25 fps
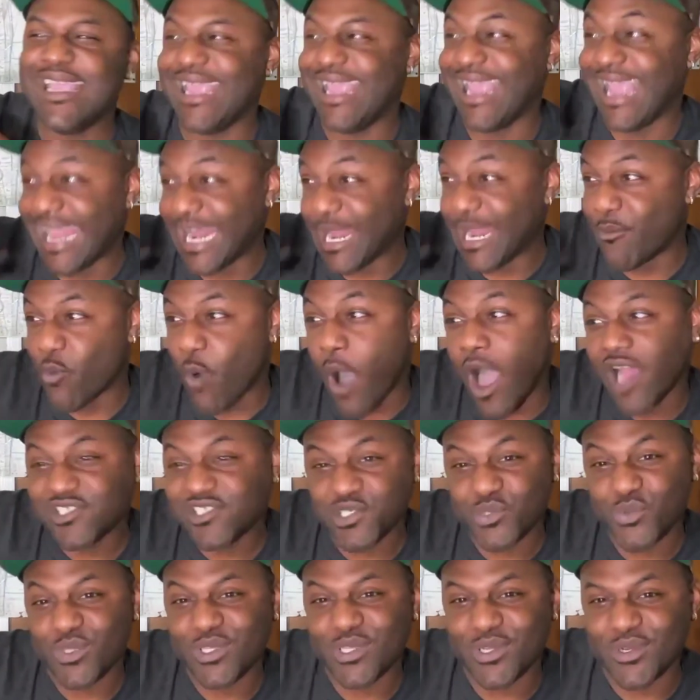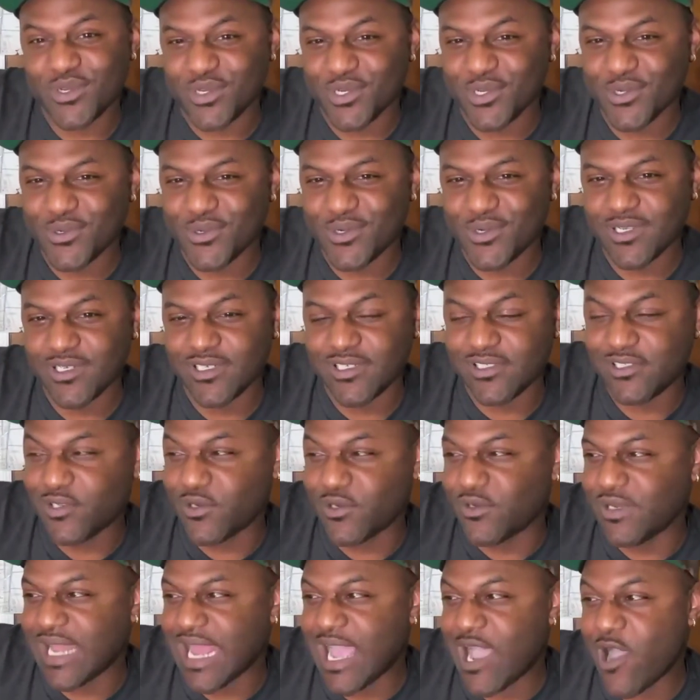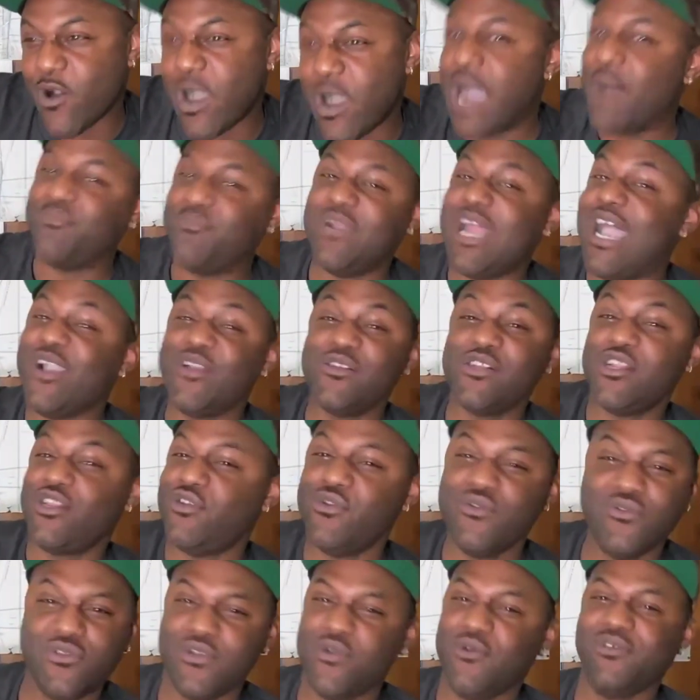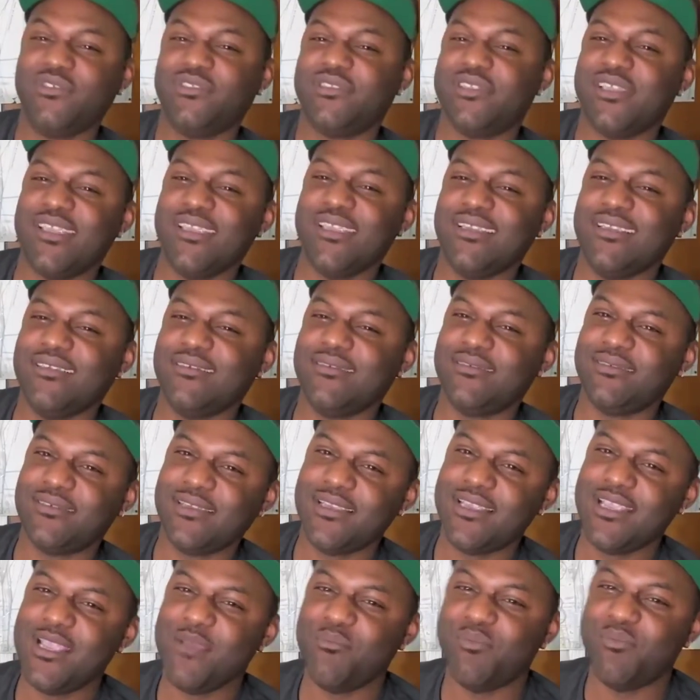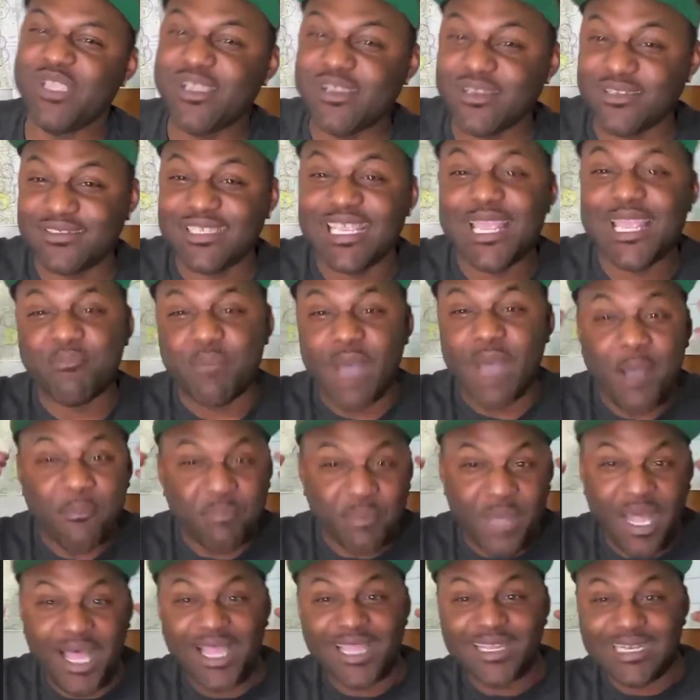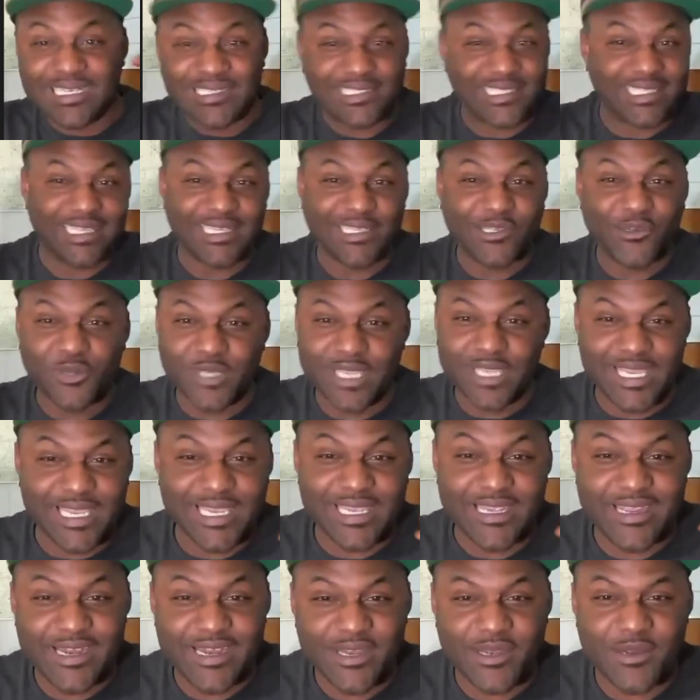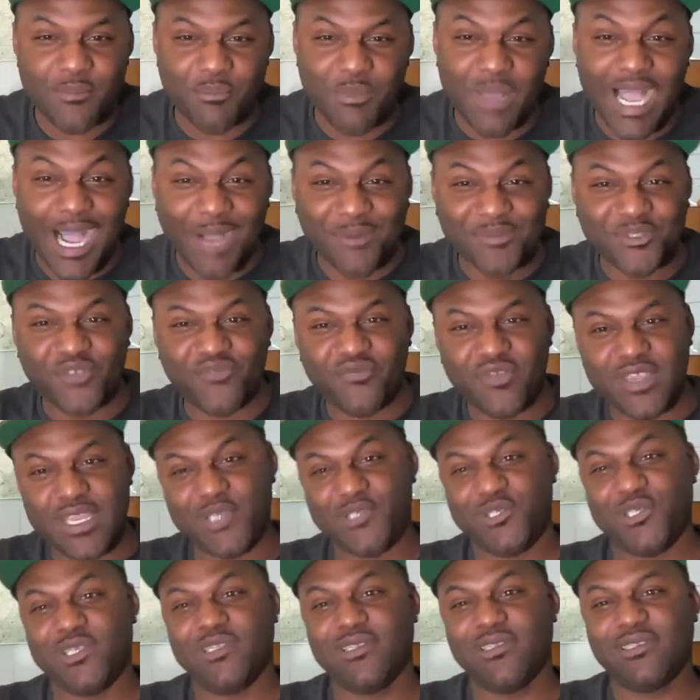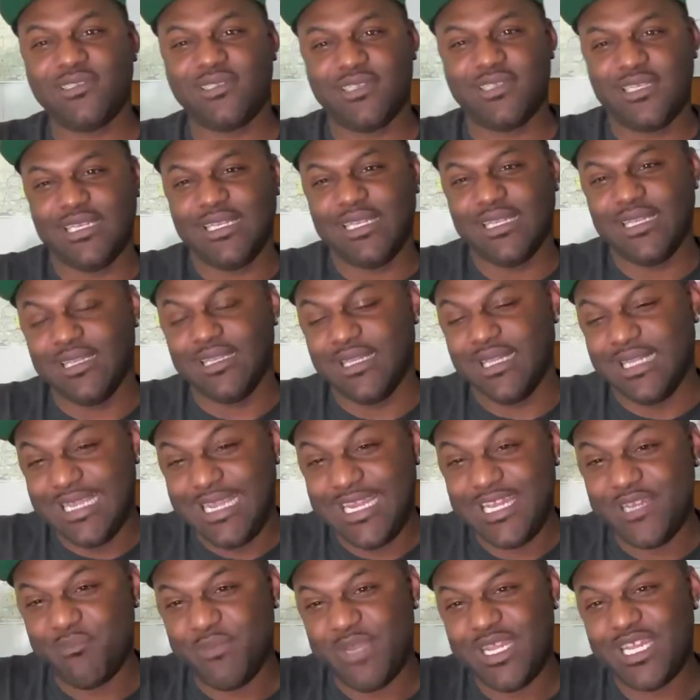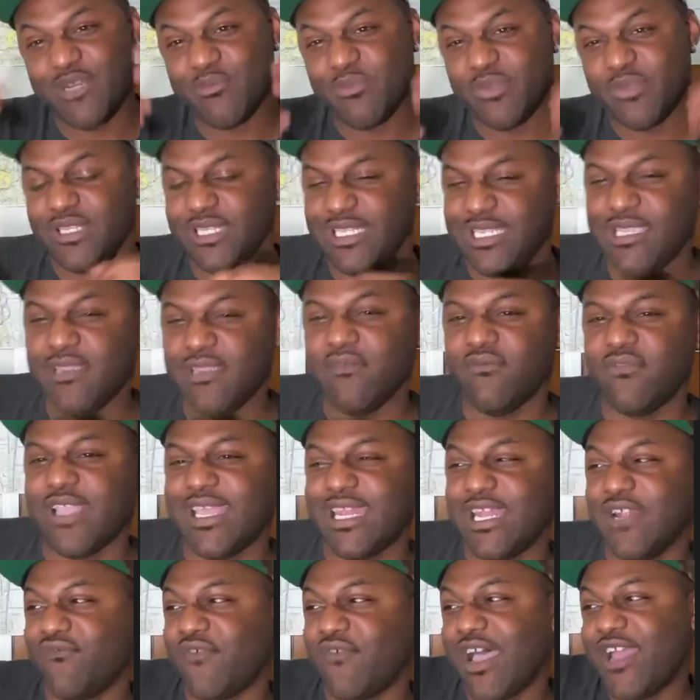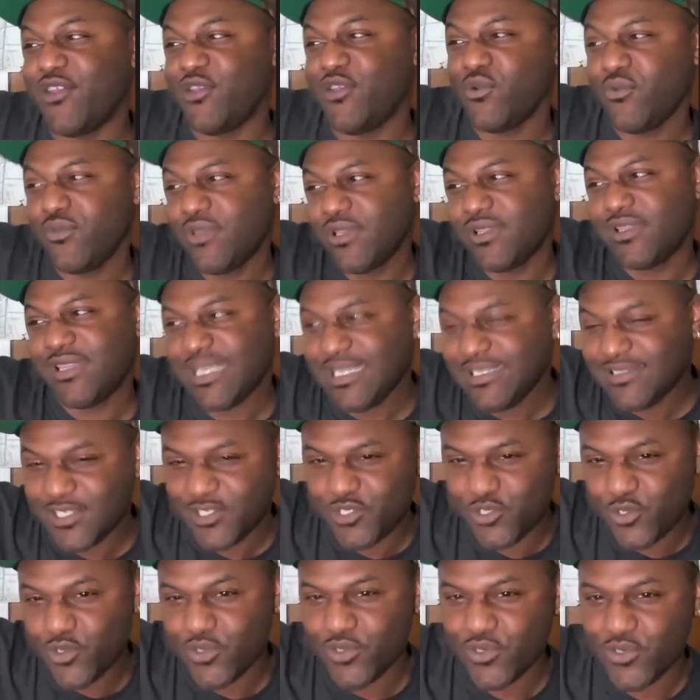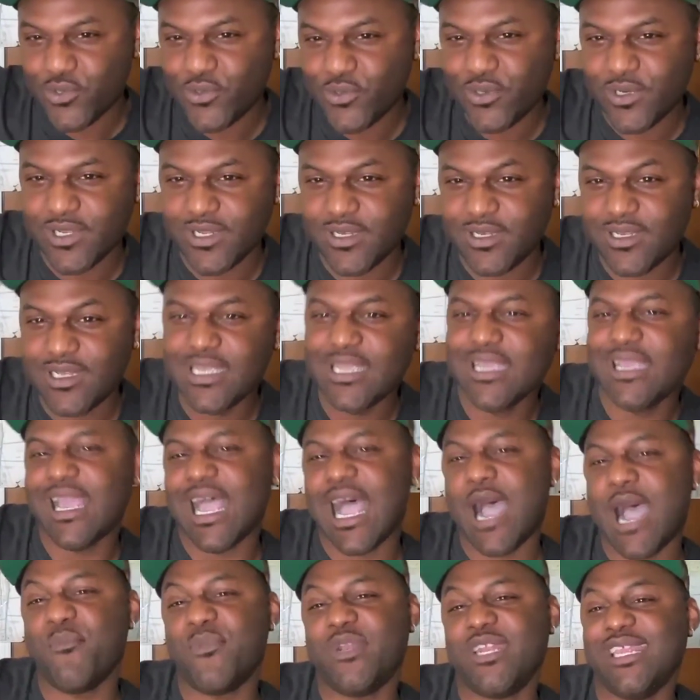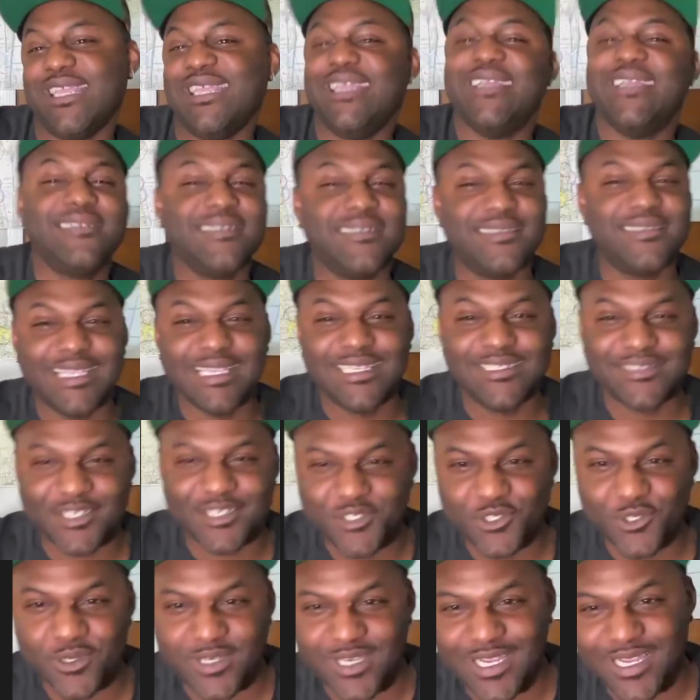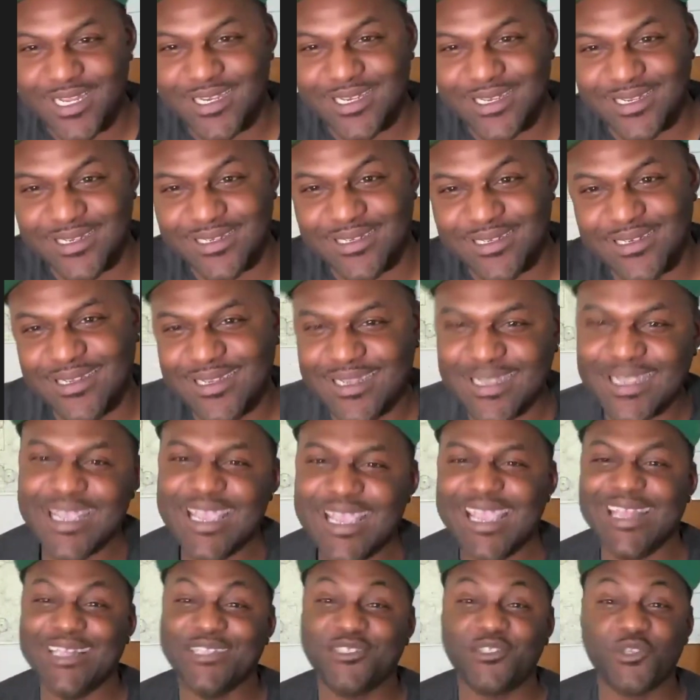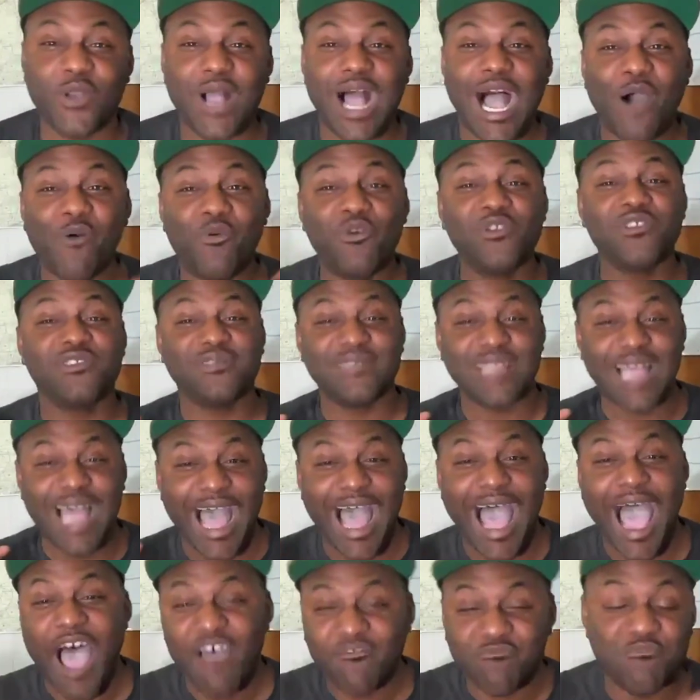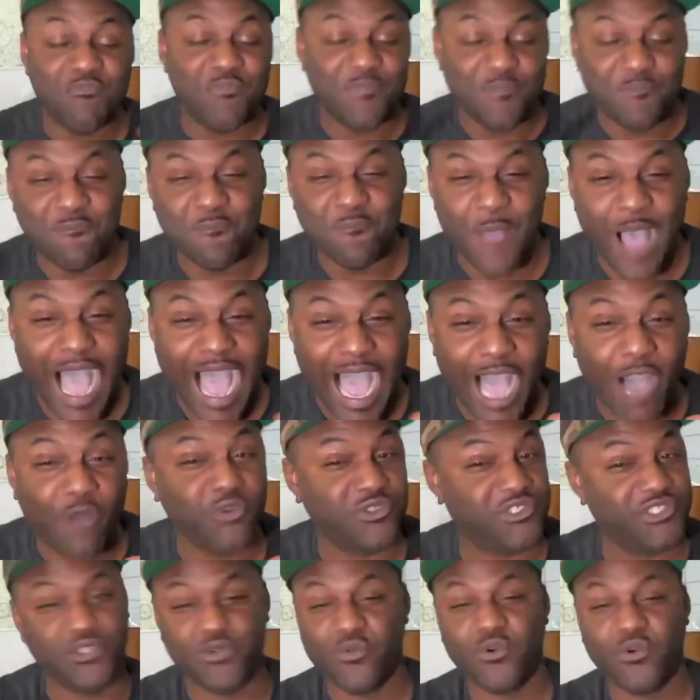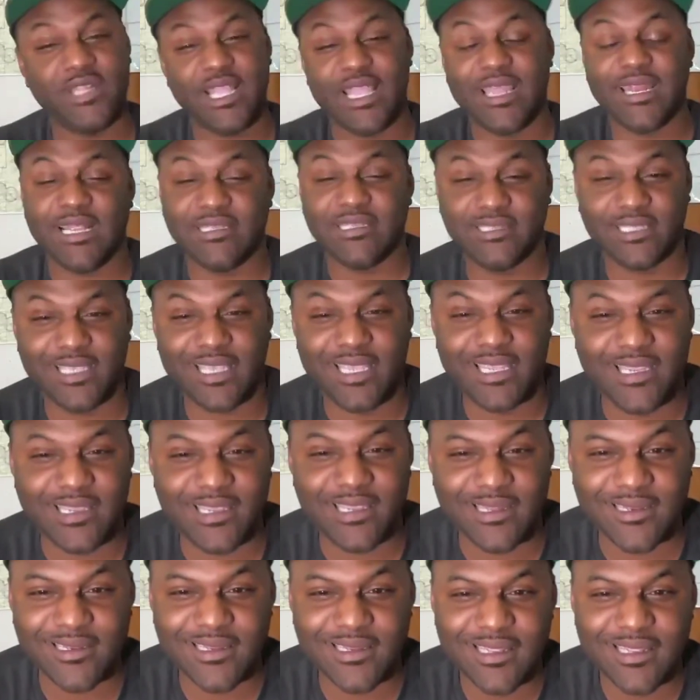And I'm watching what they're doing. So now I'm not going to do those things because in my mind as a little kid, my observations lead me to believe that if I do the things that you're doing, I'm going to get the things that you're getting. And so I was doing that as a kid.